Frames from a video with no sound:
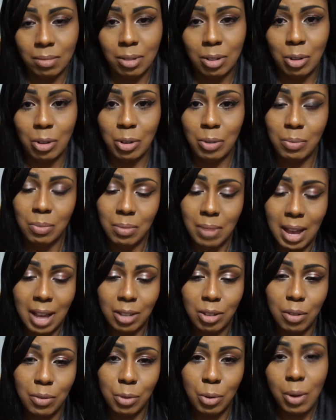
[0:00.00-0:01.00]
You
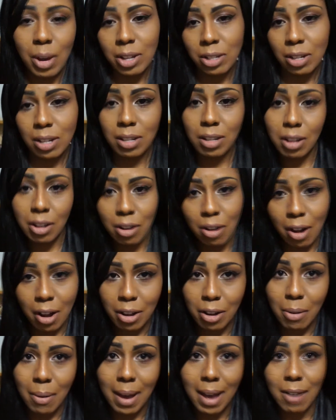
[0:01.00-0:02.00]
ask you a few questions and you're
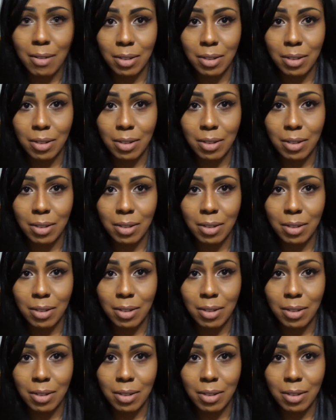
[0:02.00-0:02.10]
on your way.